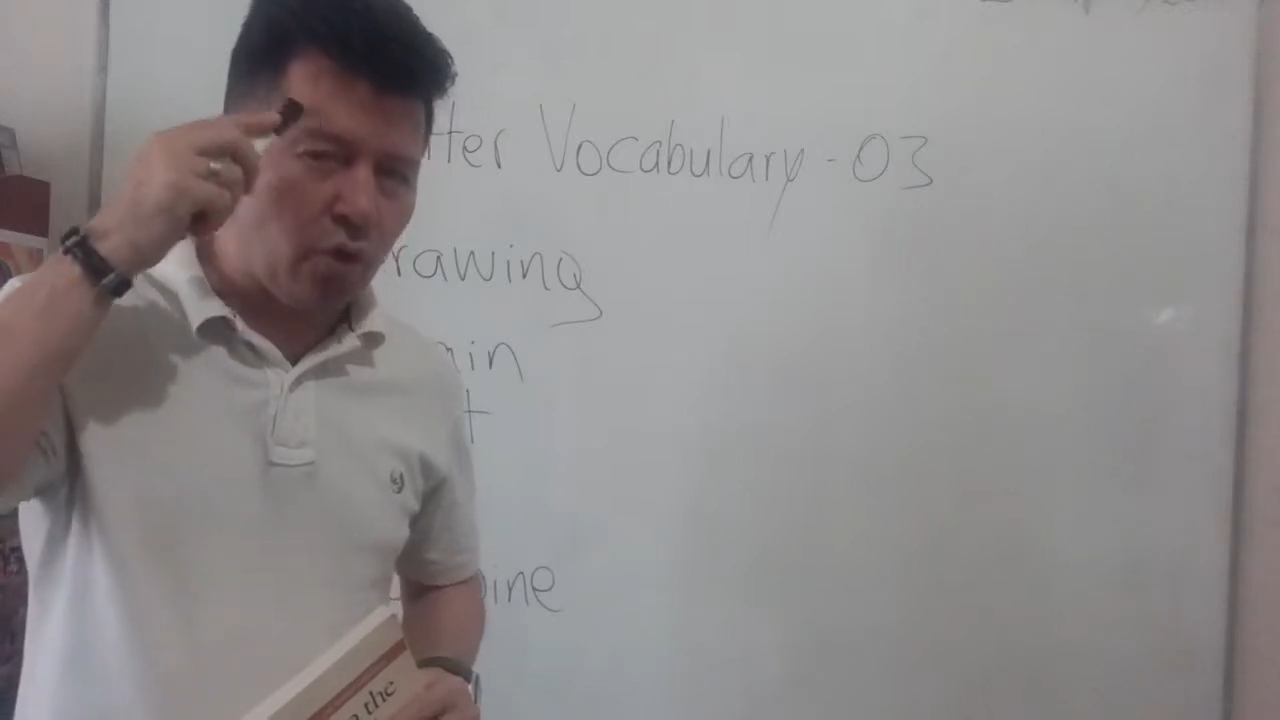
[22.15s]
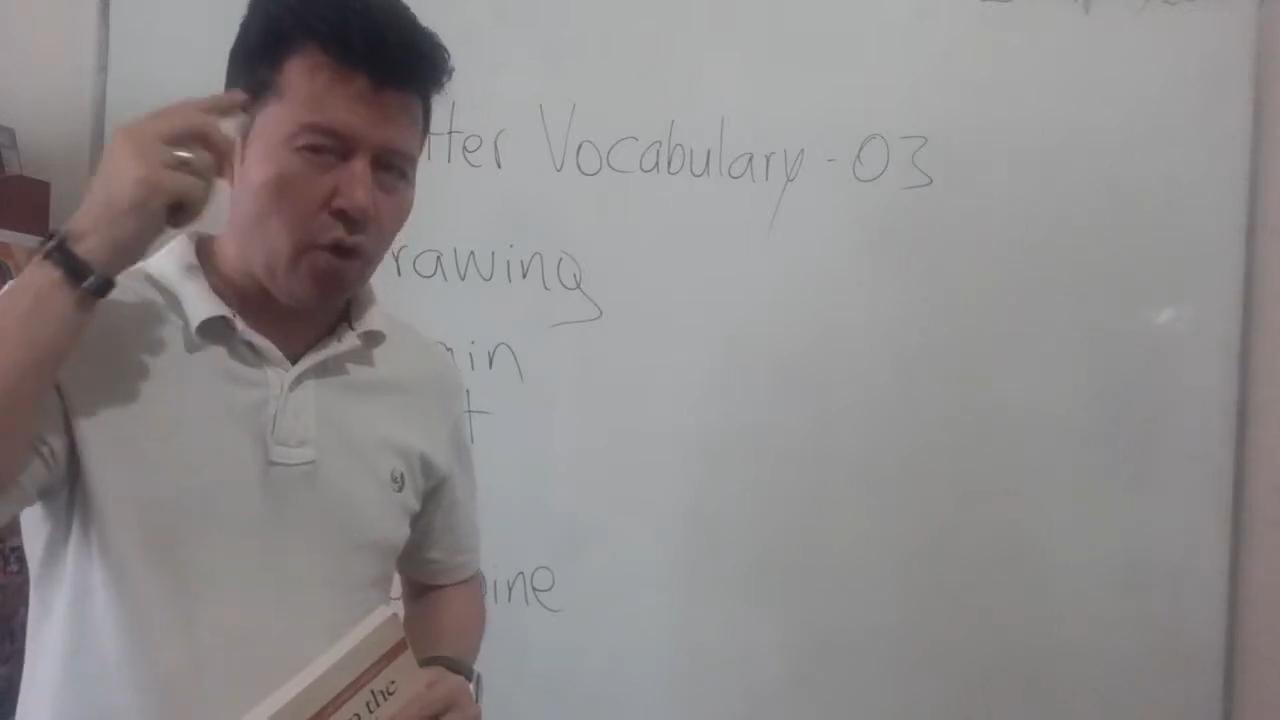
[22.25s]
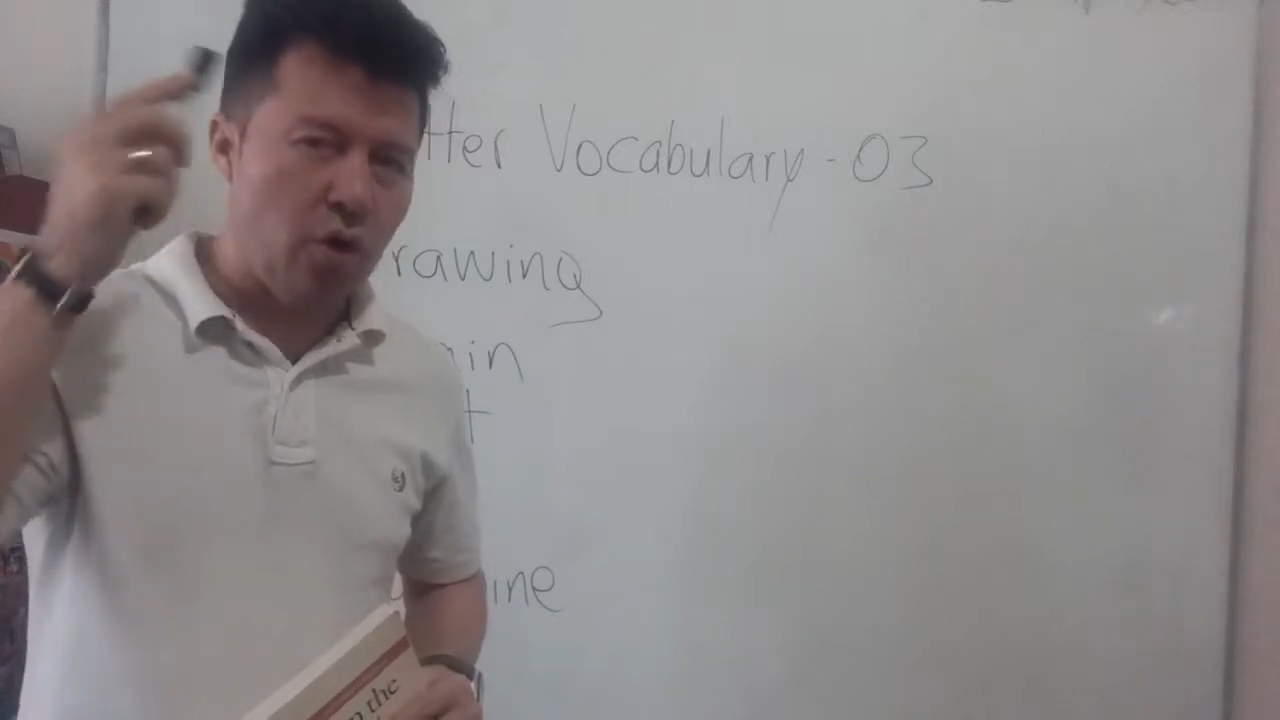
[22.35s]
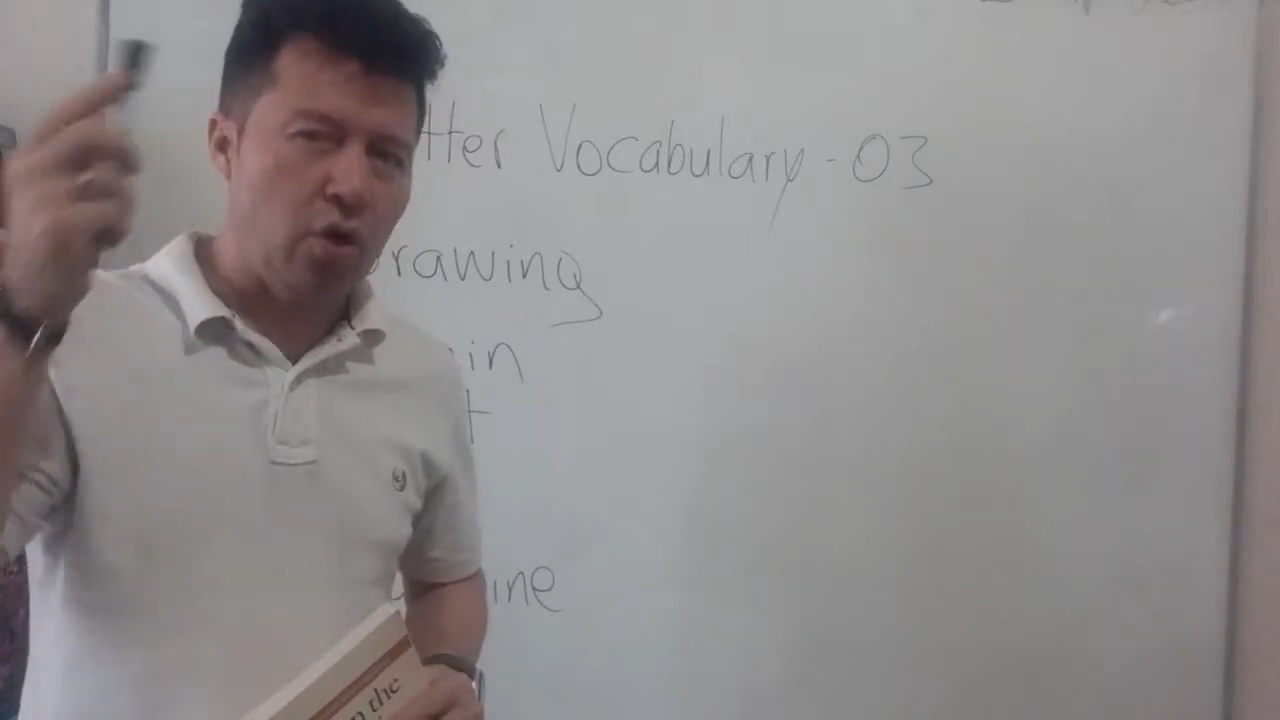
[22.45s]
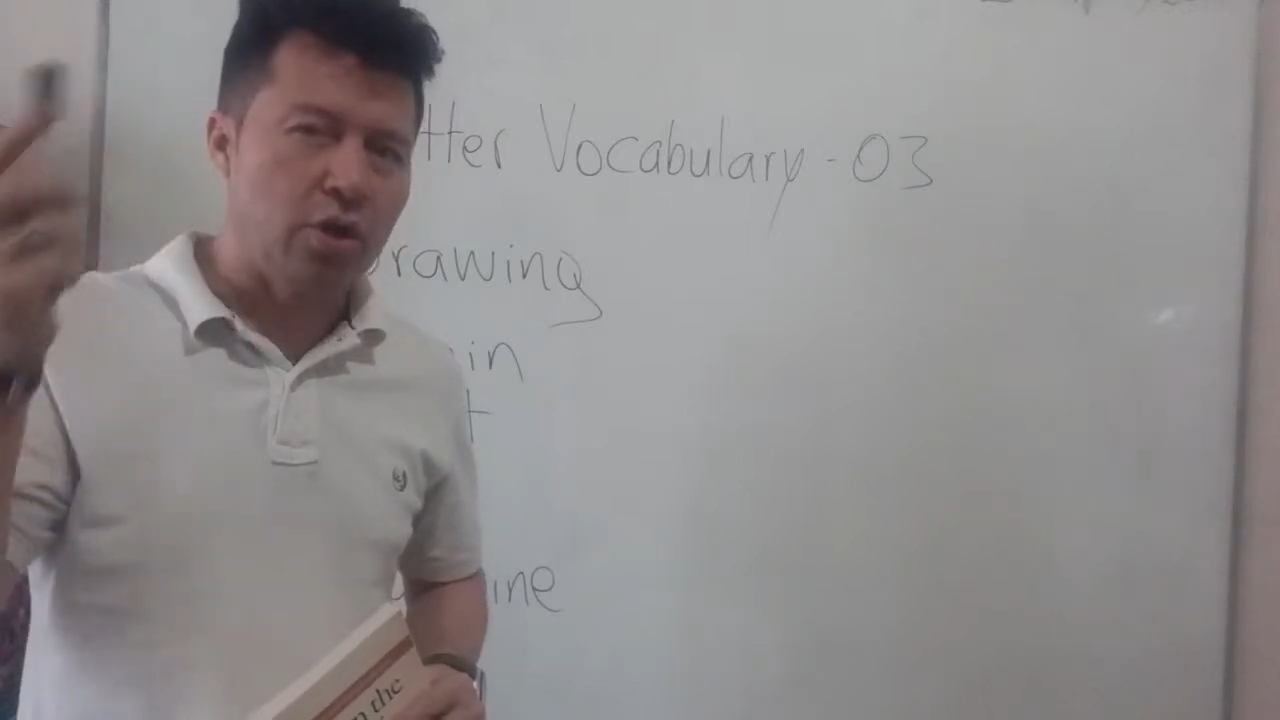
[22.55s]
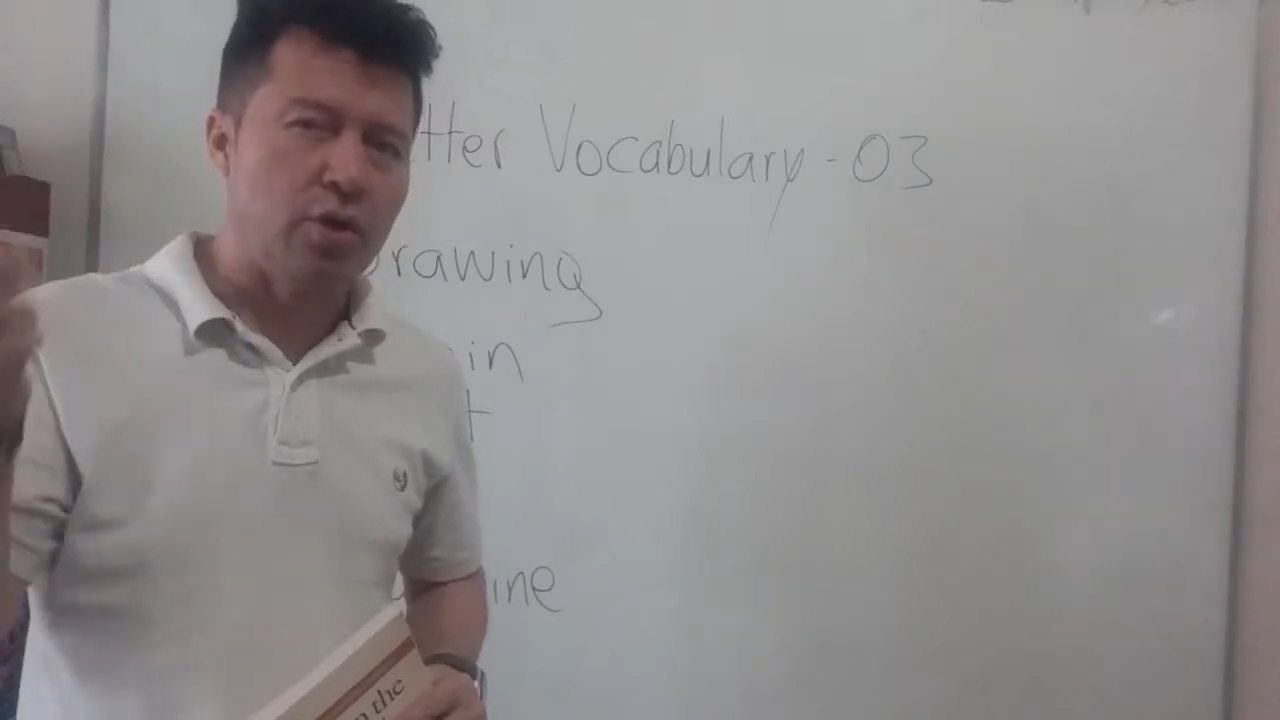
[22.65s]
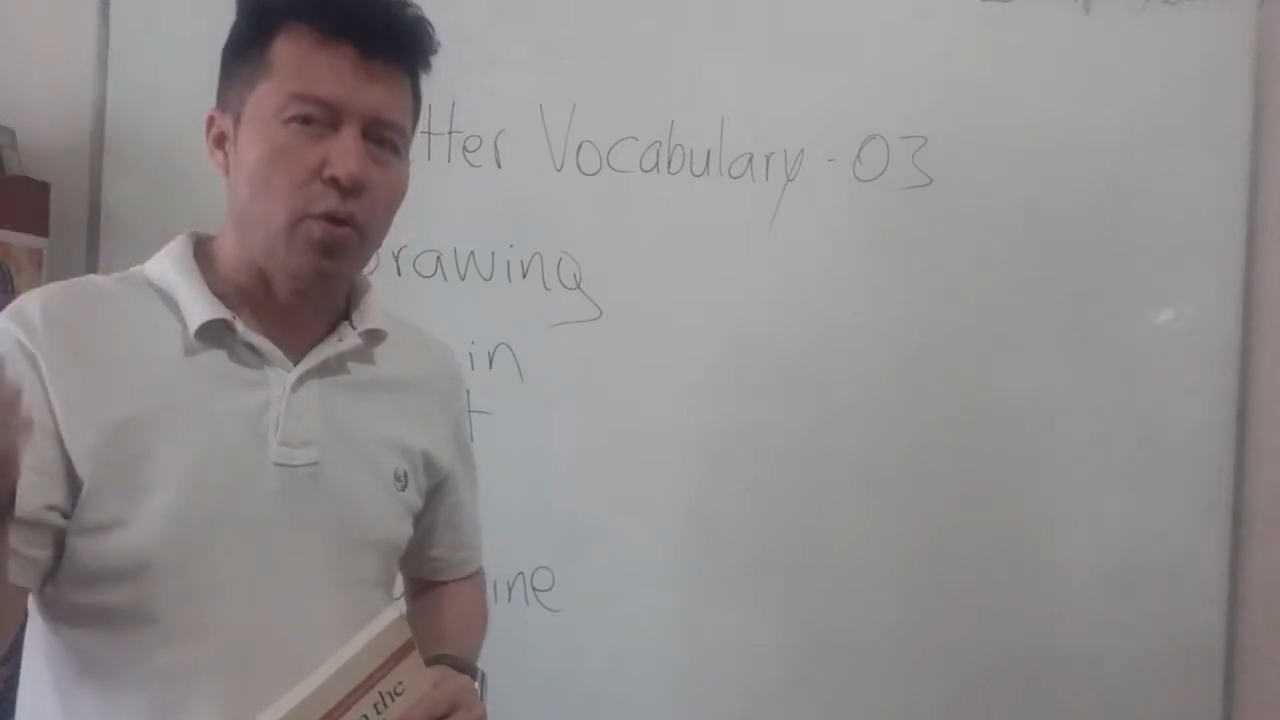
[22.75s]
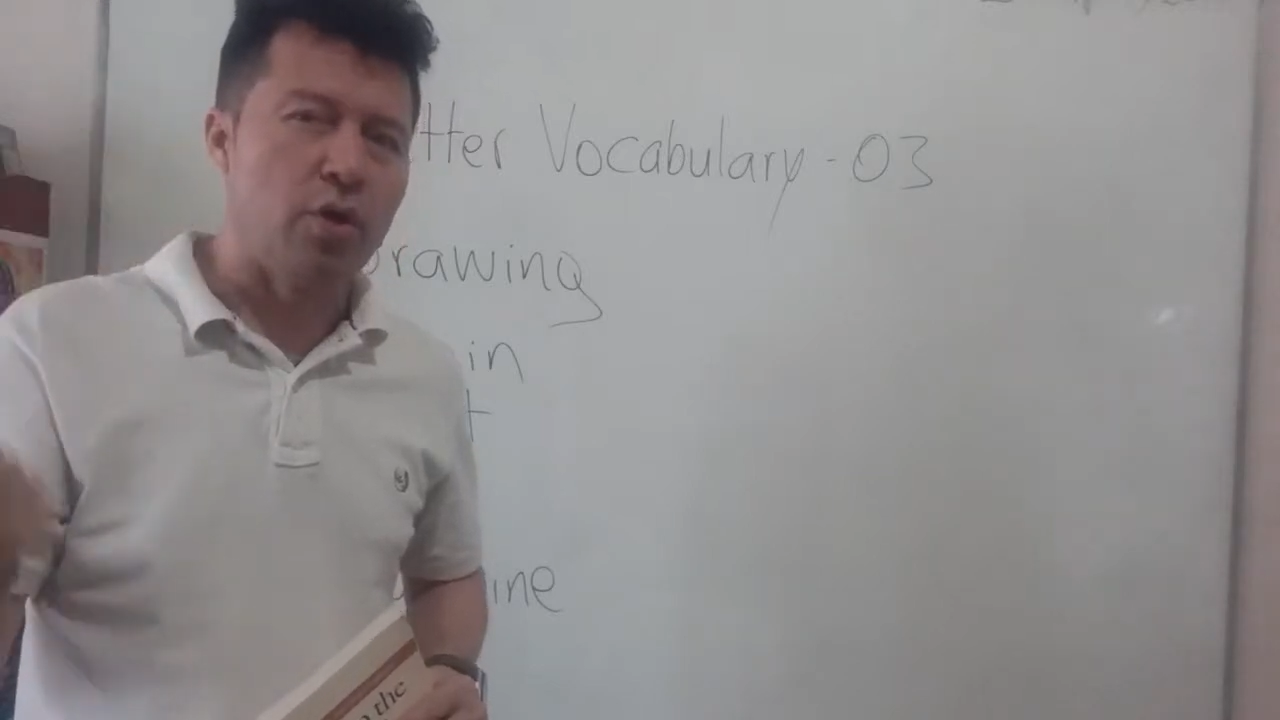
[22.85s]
all the